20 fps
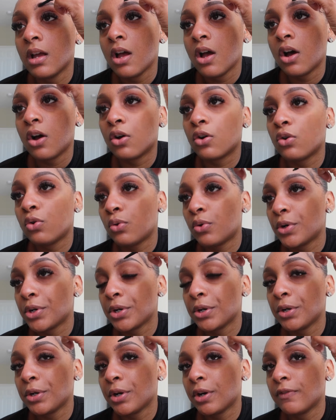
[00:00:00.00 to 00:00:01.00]
a
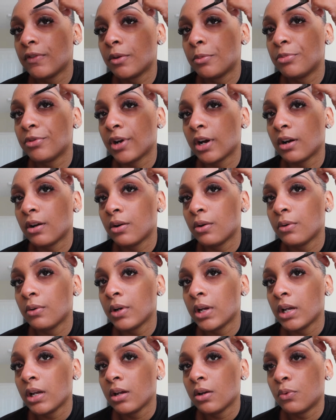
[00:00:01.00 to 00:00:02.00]
quarter of the brow
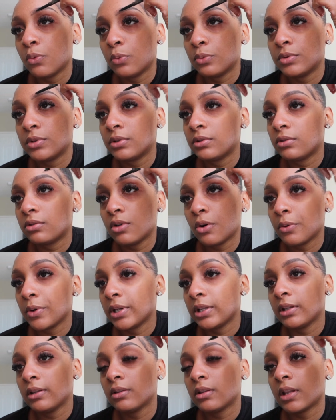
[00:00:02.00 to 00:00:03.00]
going,